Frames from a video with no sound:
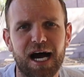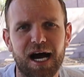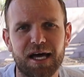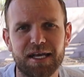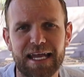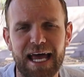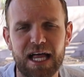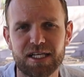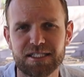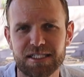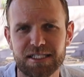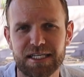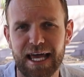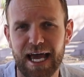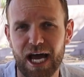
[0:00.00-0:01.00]

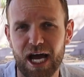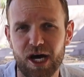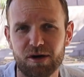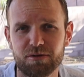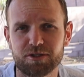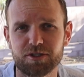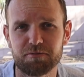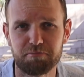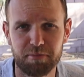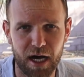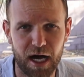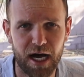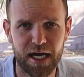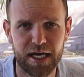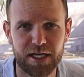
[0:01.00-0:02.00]
analysis on how to
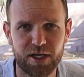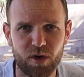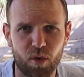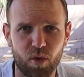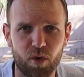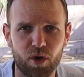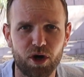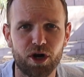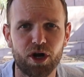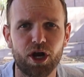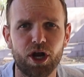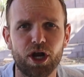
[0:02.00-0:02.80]
buy or